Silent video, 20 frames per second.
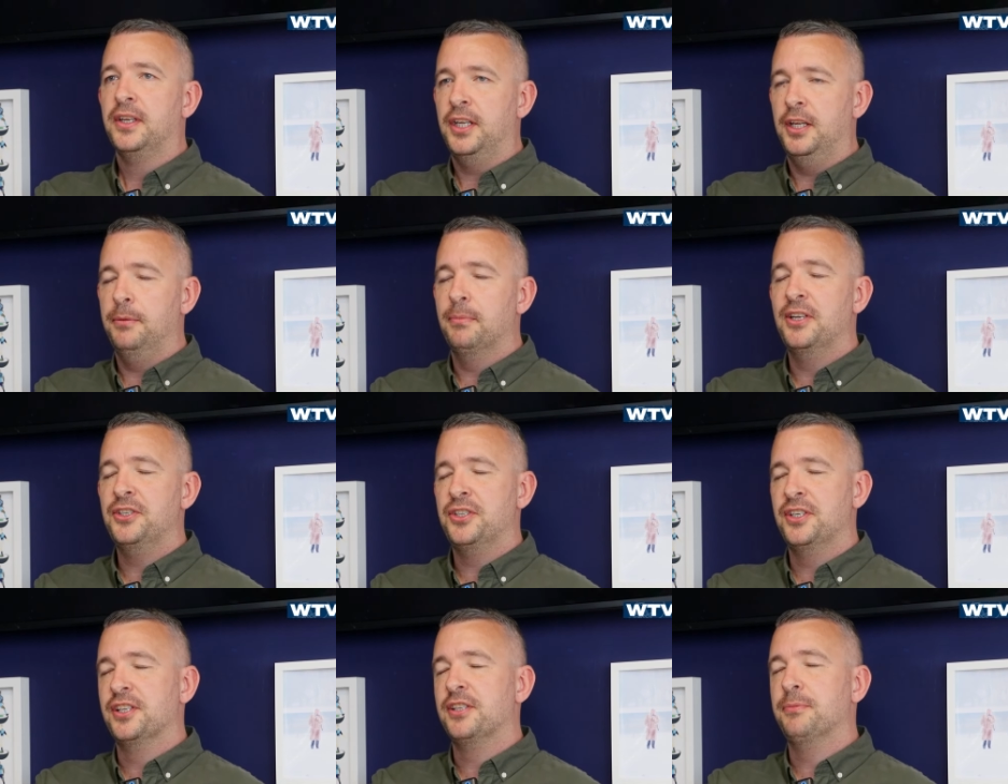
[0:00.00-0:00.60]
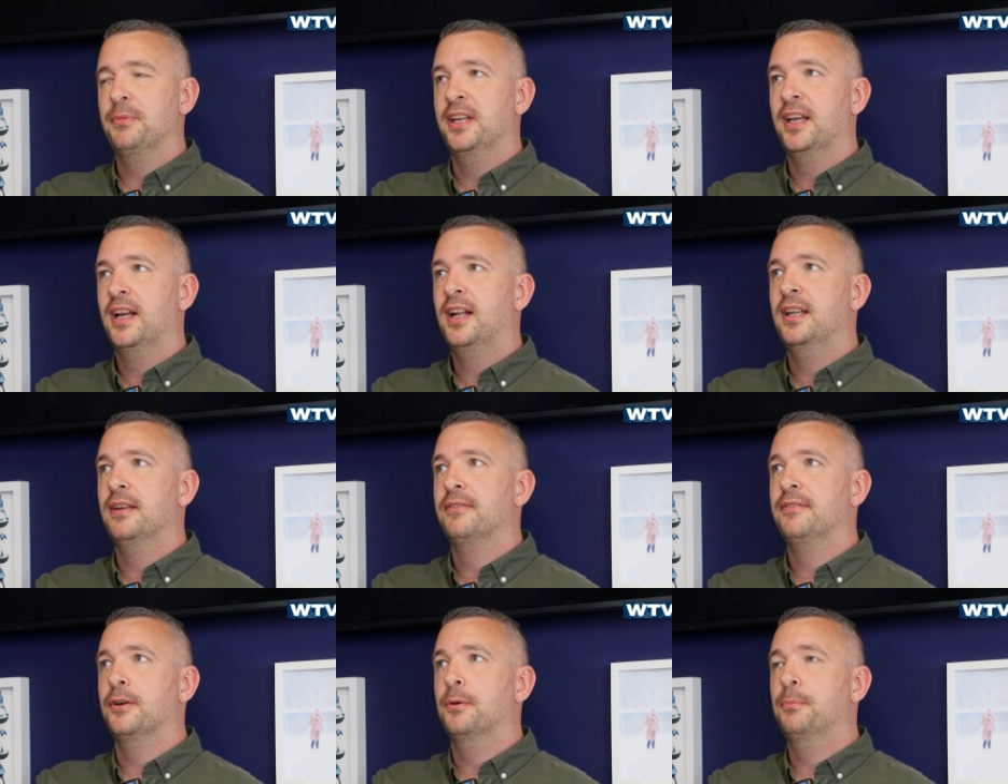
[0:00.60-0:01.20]
you mentioned it to me
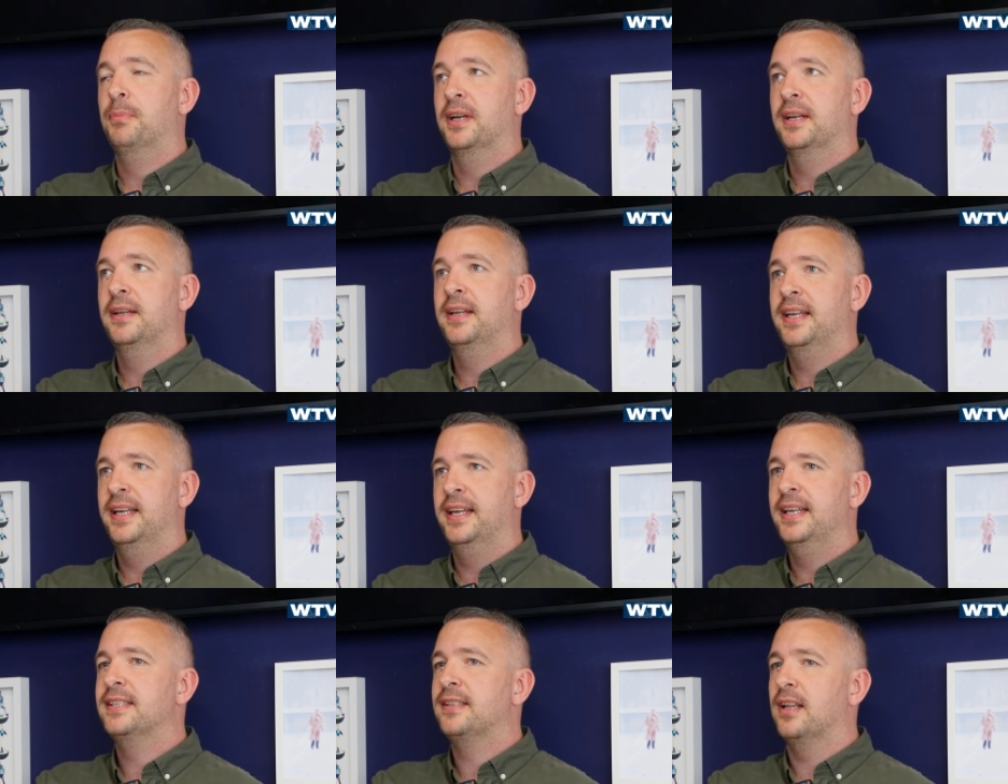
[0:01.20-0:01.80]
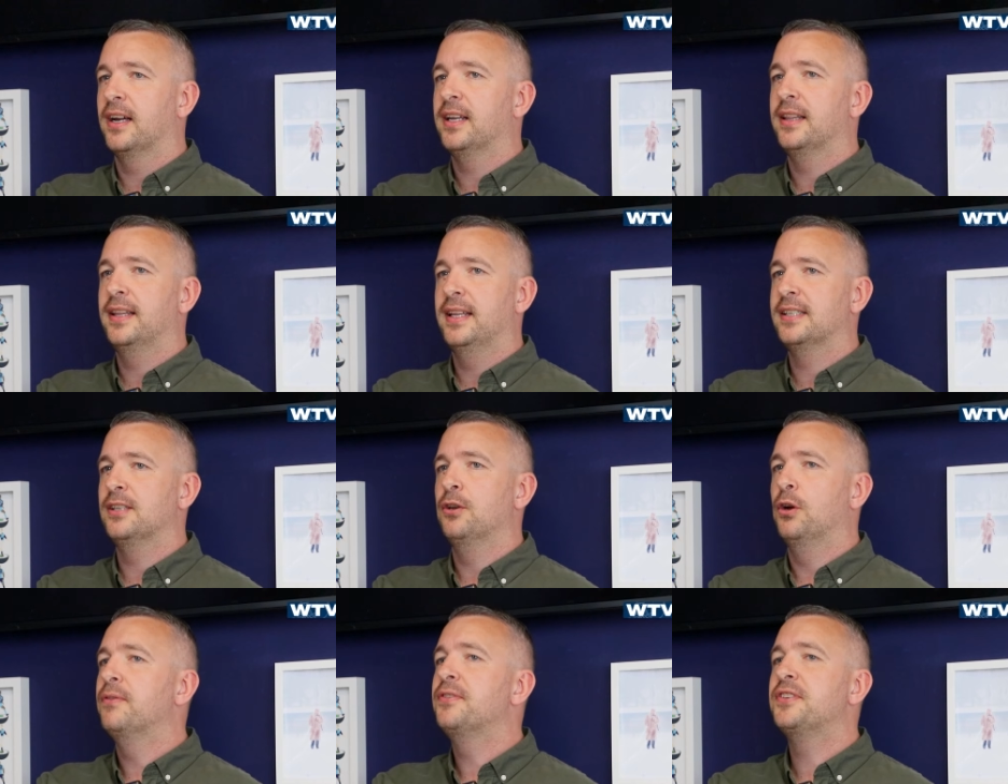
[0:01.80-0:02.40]
earlier, Phil, but it is like
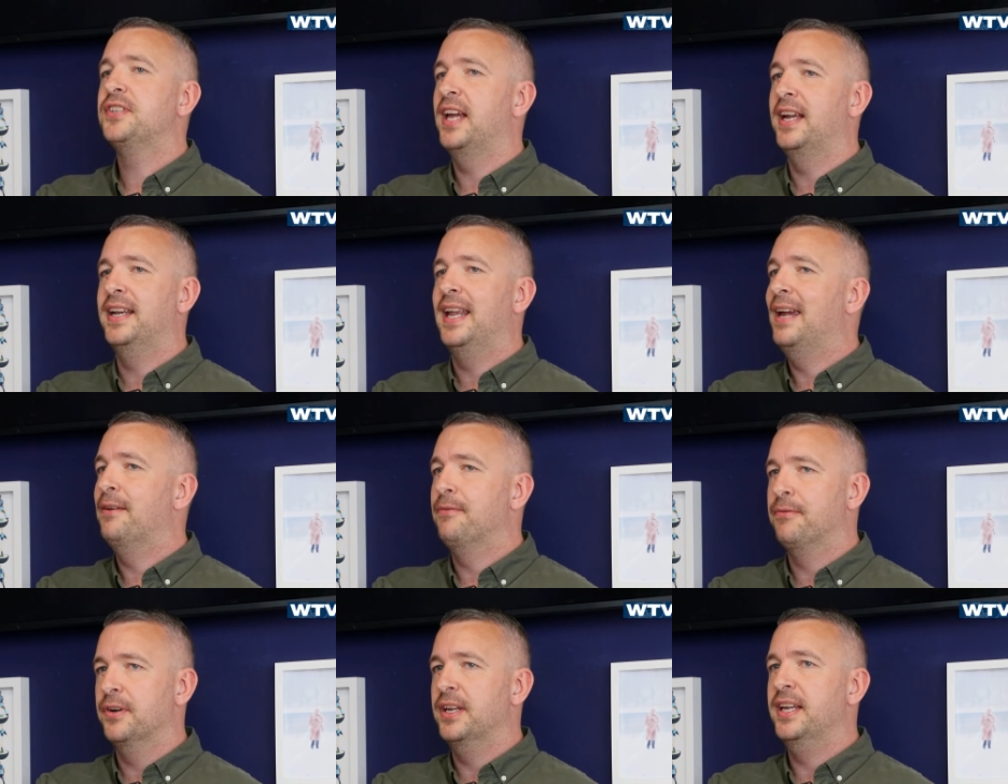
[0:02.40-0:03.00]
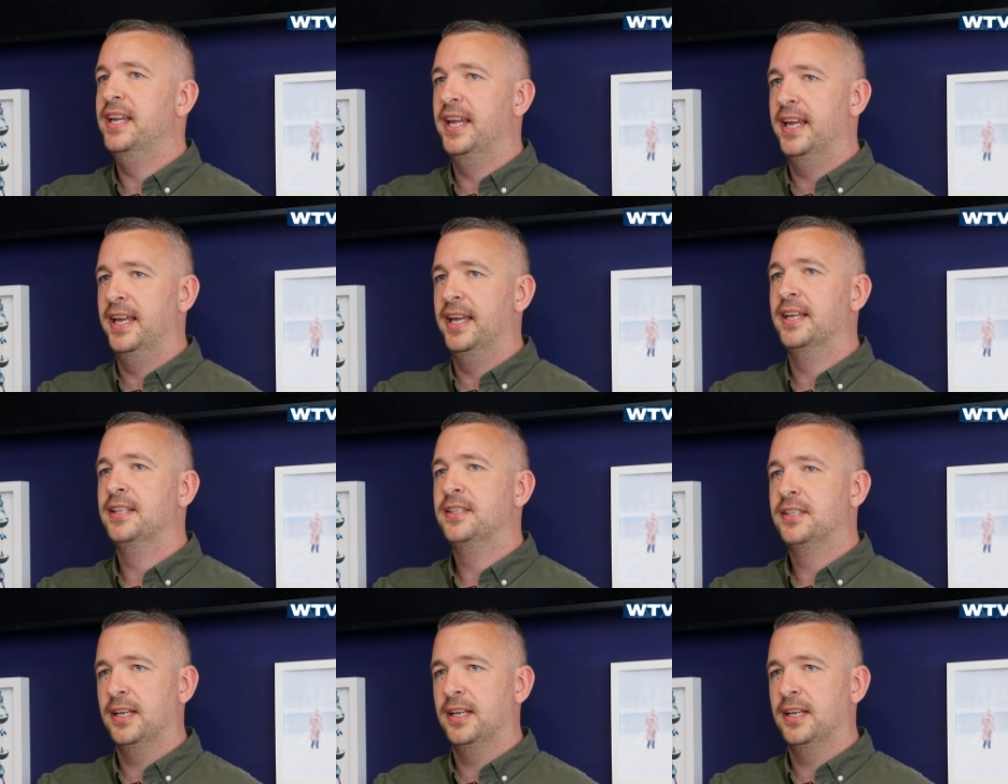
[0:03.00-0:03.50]
there's an Ofsted every year